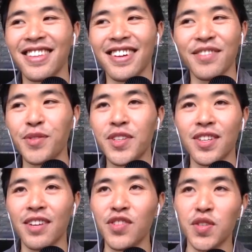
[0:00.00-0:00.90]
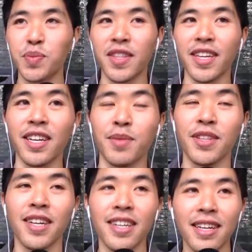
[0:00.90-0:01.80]
I've just been thinking about
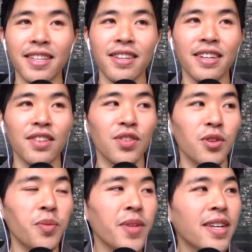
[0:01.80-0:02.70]
that, and so